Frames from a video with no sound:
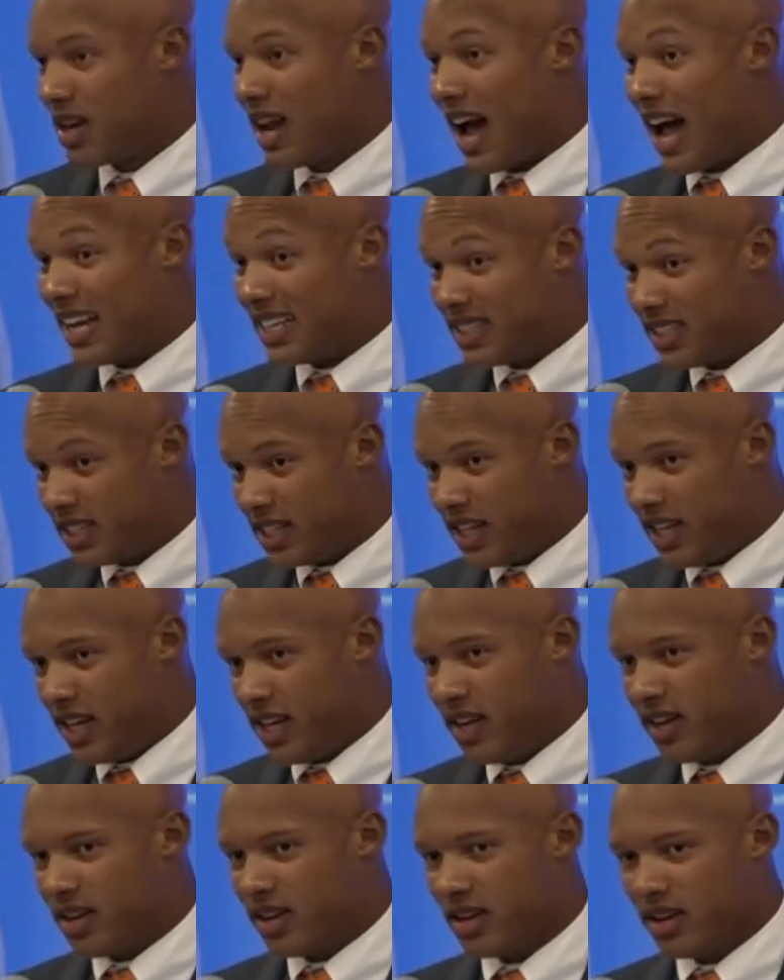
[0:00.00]
I
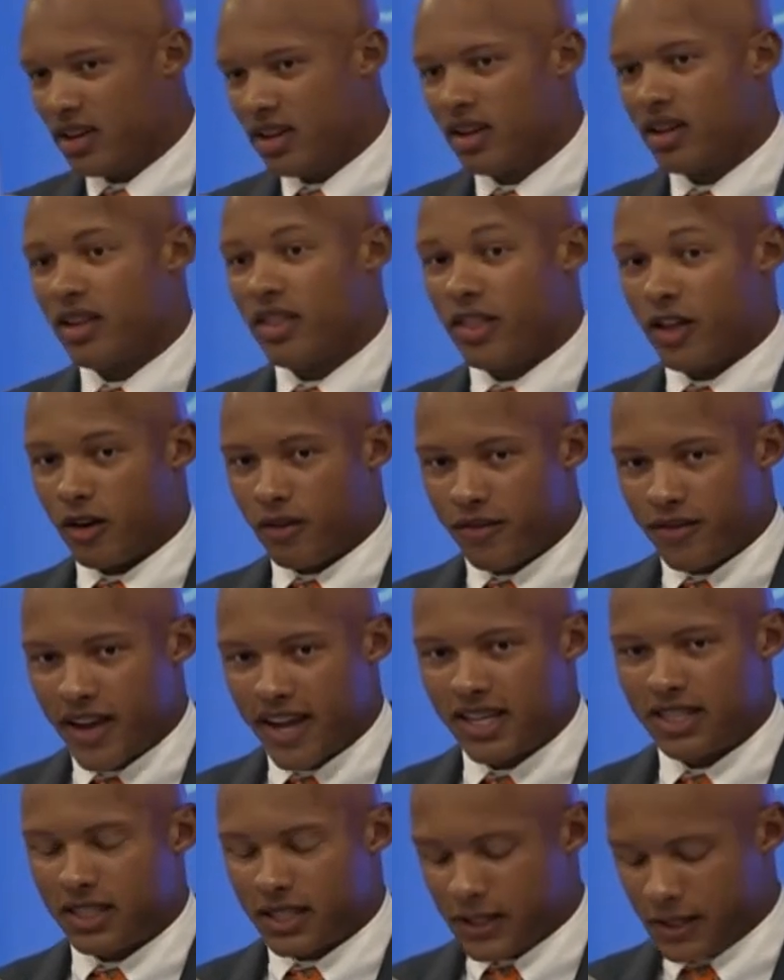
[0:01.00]
see their
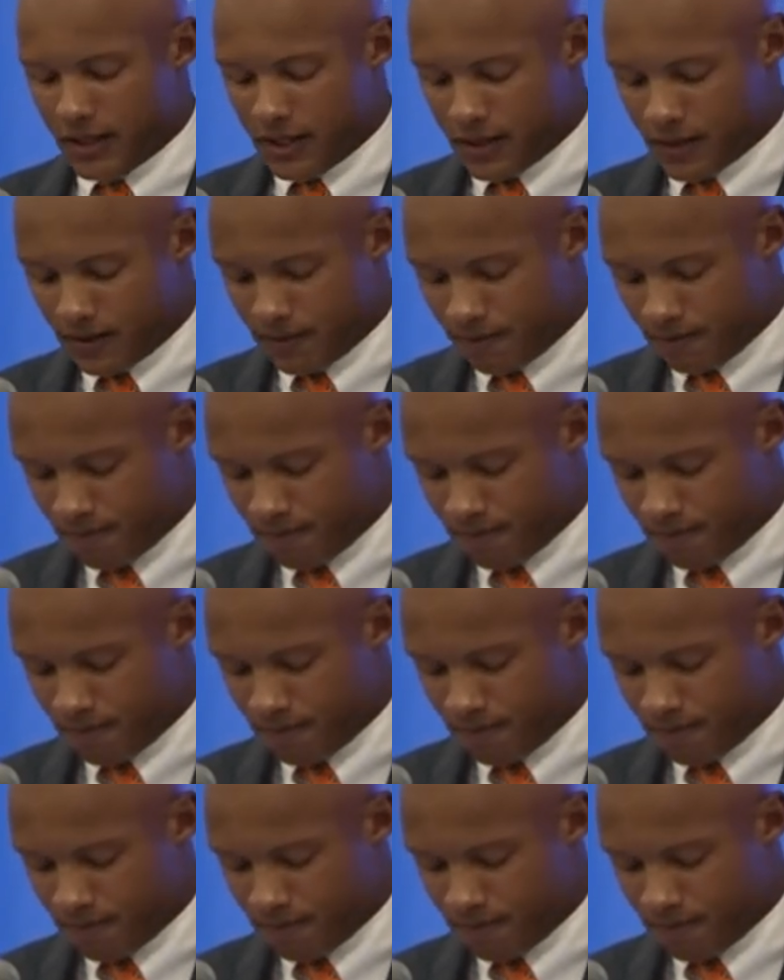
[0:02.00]
faces."